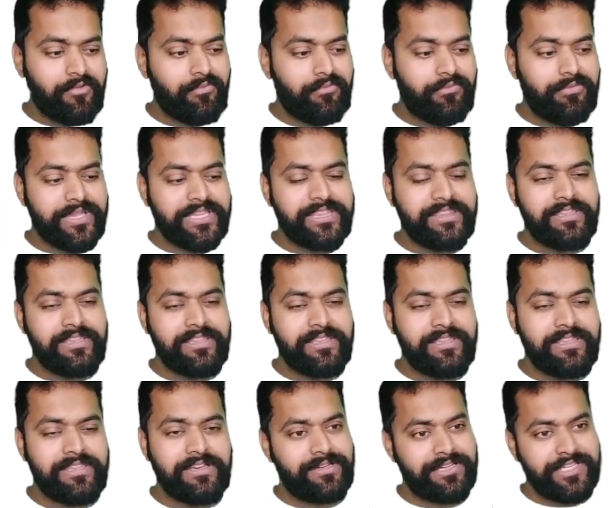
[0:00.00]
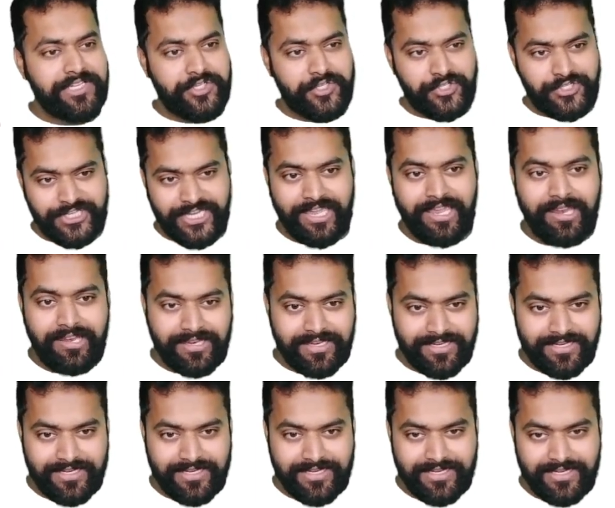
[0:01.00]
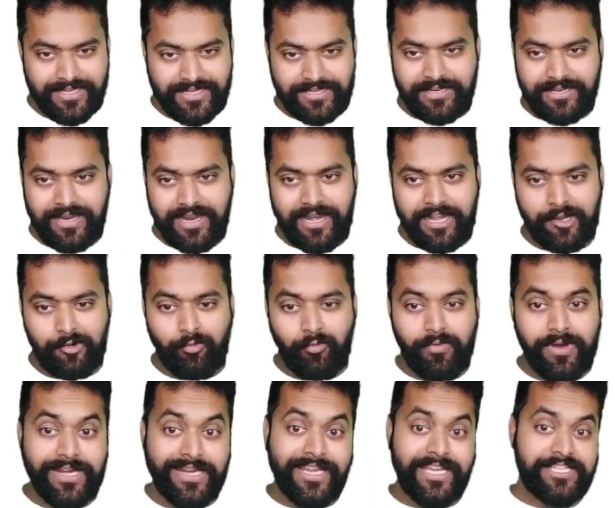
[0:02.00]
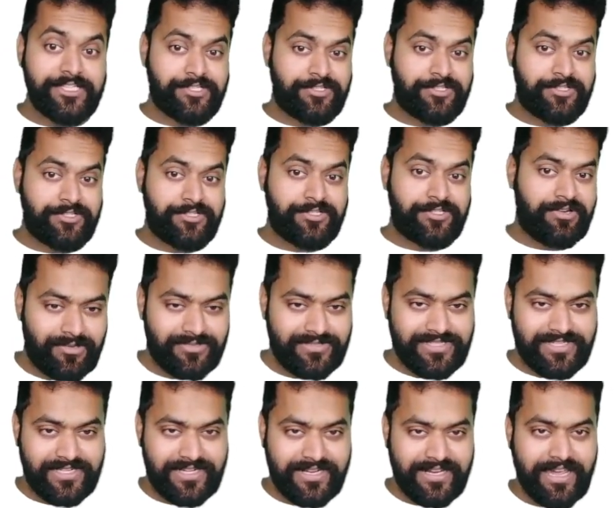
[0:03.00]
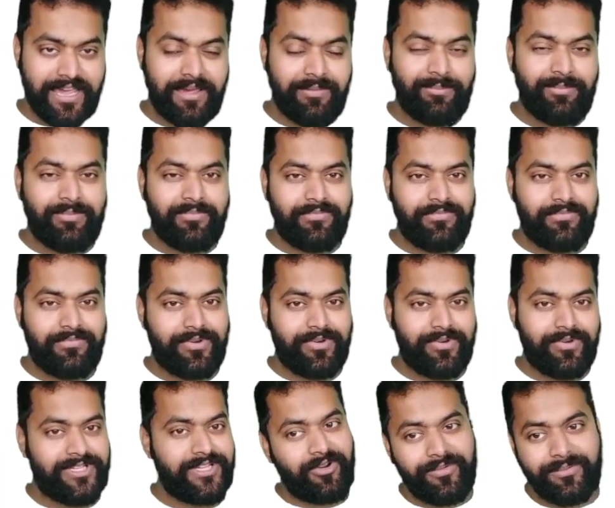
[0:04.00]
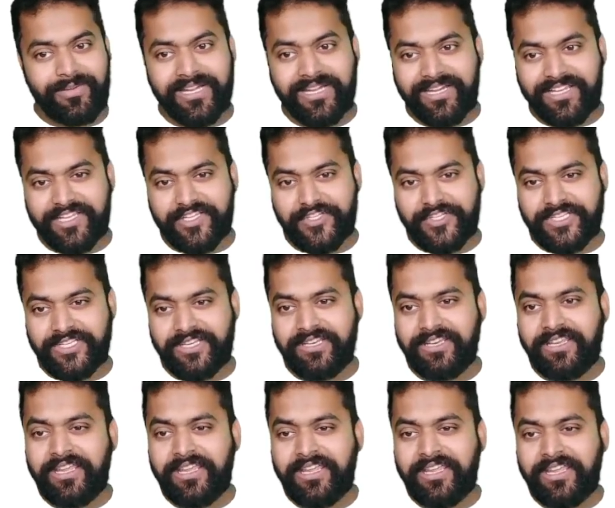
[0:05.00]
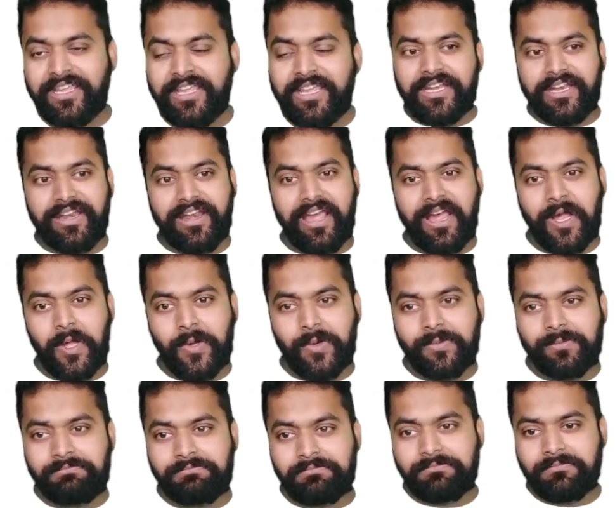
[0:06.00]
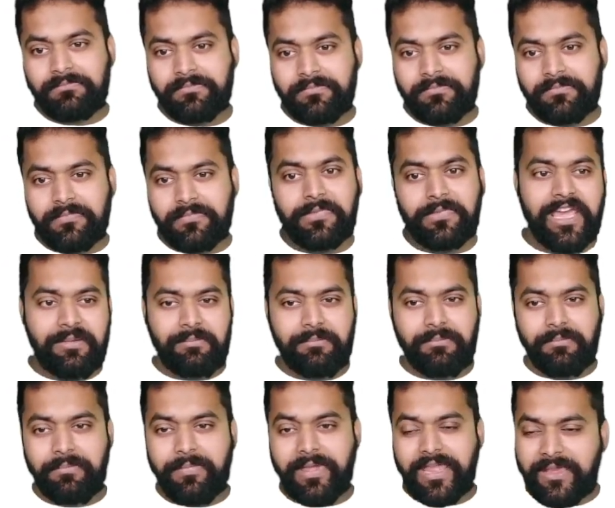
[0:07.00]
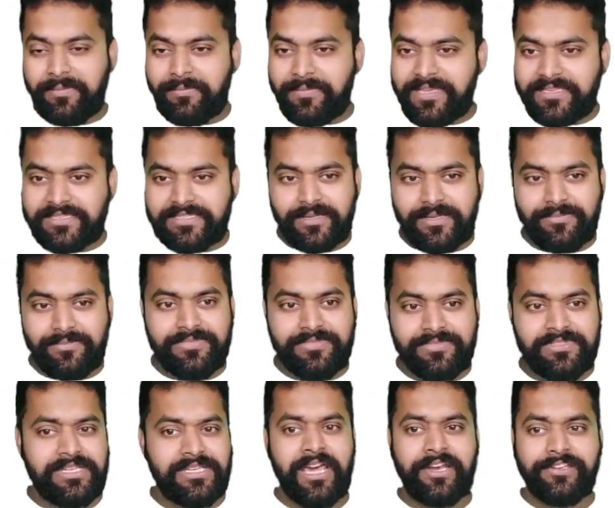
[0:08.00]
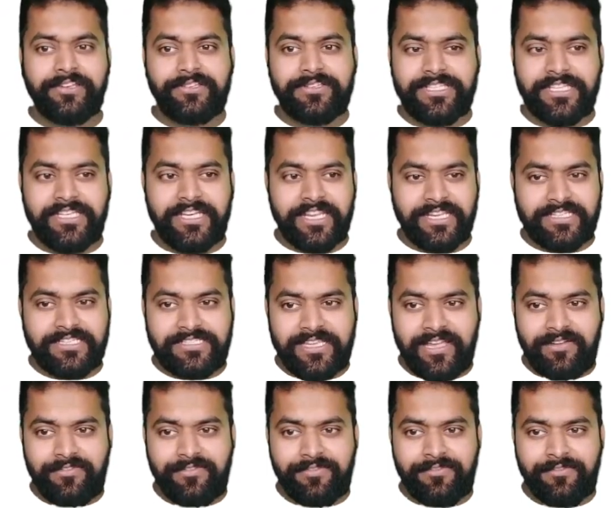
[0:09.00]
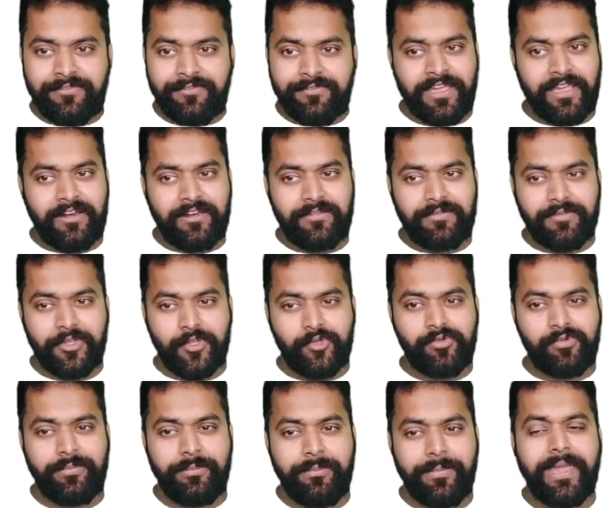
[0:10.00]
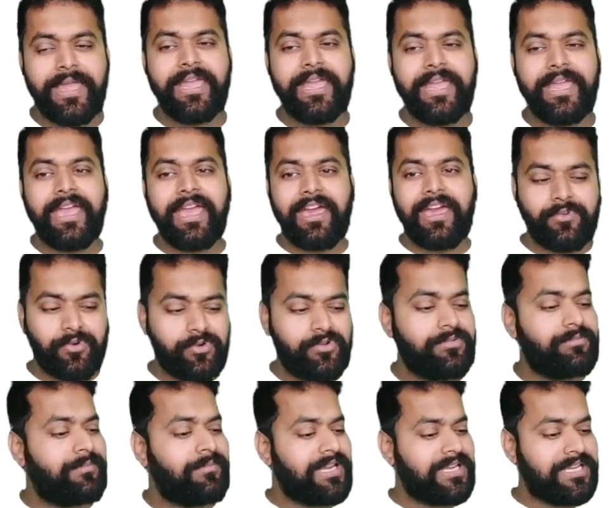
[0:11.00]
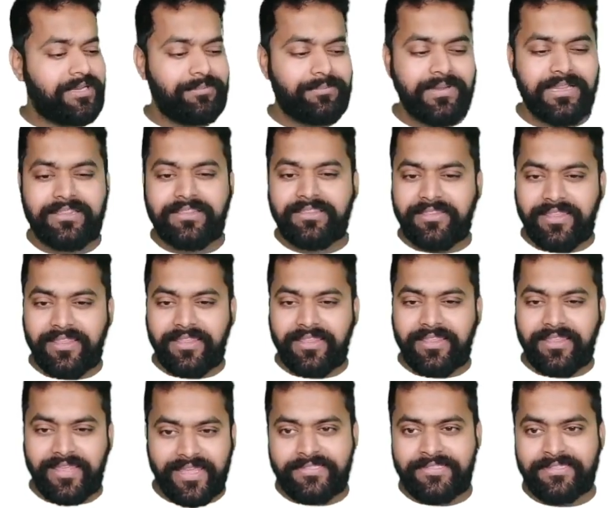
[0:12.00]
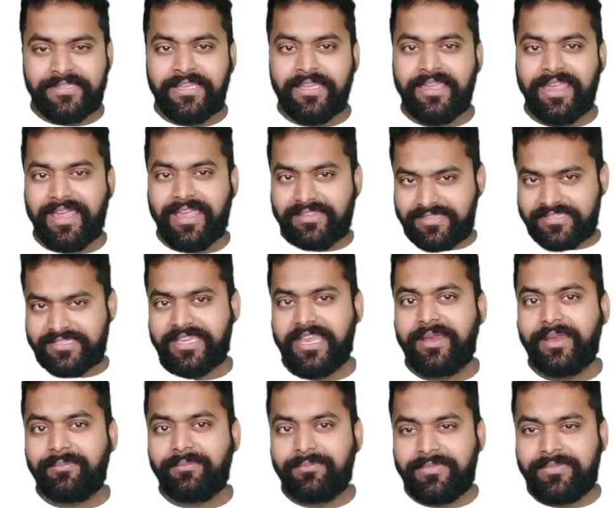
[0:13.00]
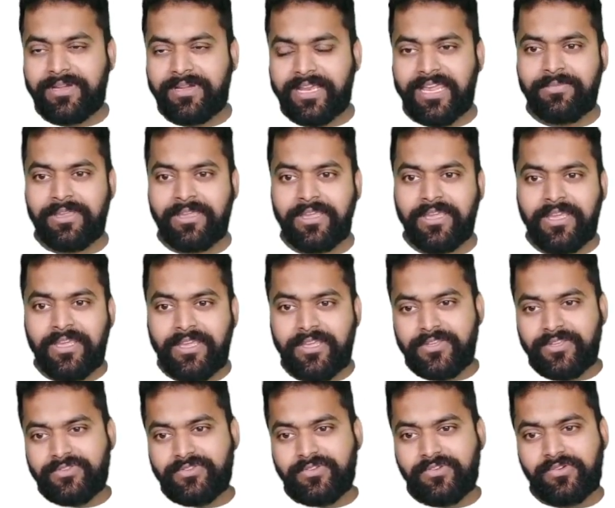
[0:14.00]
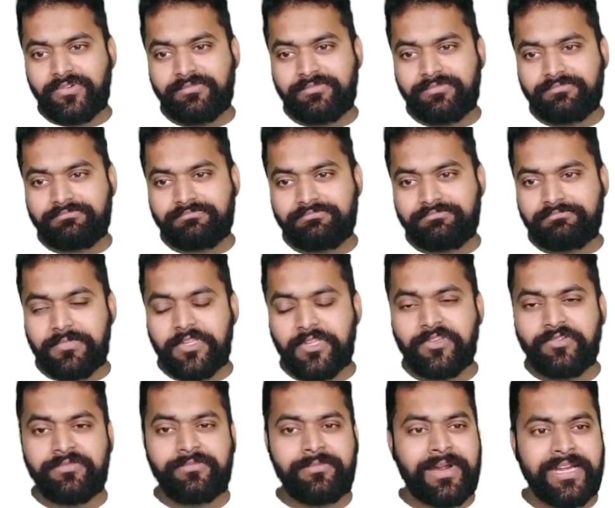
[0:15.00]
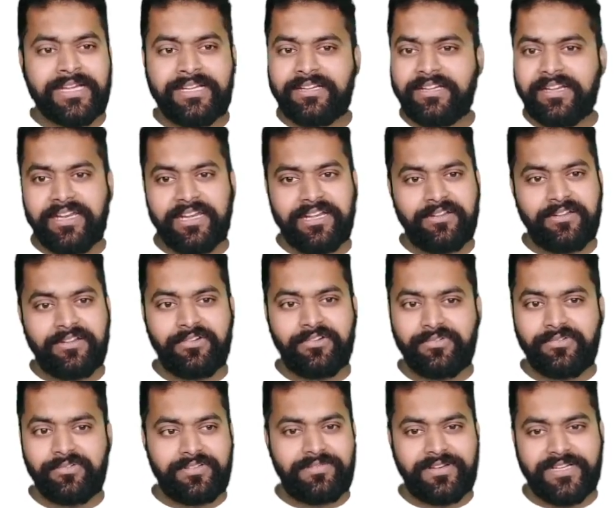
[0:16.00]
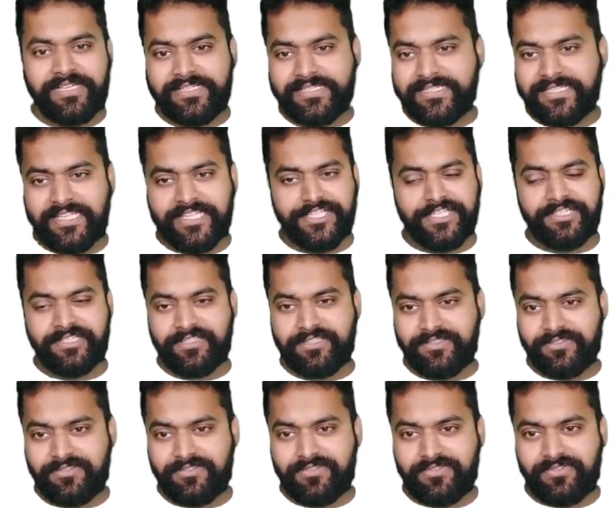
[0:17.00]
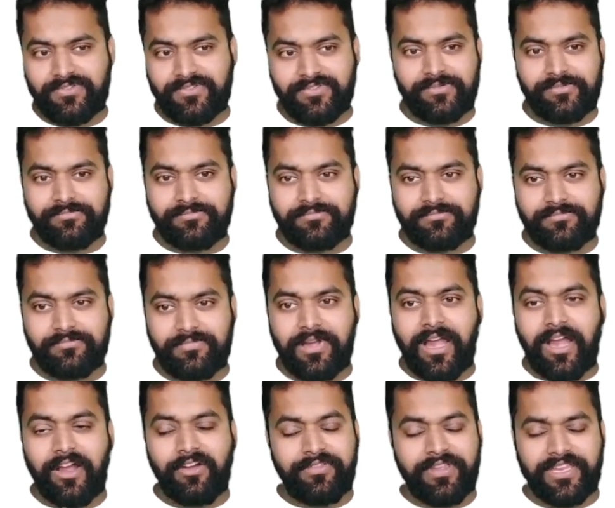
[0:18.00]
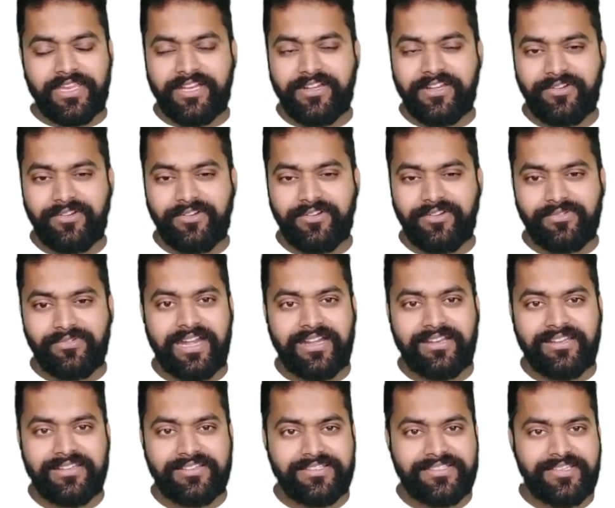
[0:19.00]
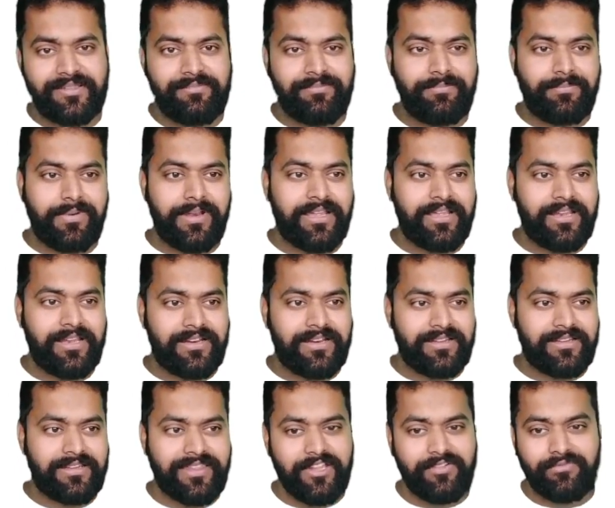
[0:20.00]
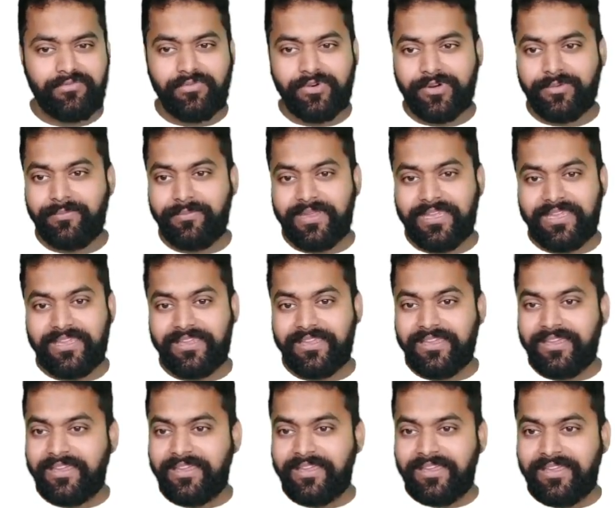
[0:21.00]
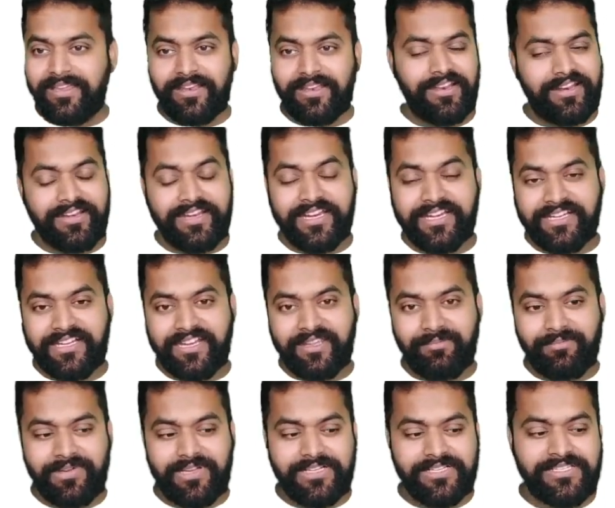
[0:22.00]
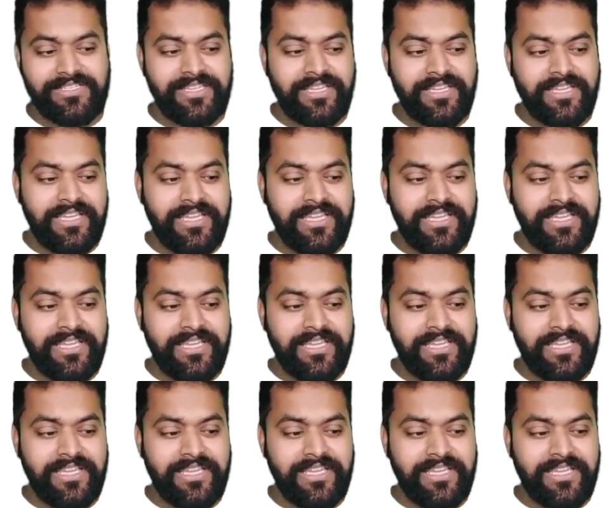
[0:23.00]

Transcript: with the shell in it and one extra browser tab for the documentation. Now there may be some scenarios in exam where you may have to do multiple things at the same time. So you might need two different sessions. So how we can do that? The simpler thing would be learning Tmux.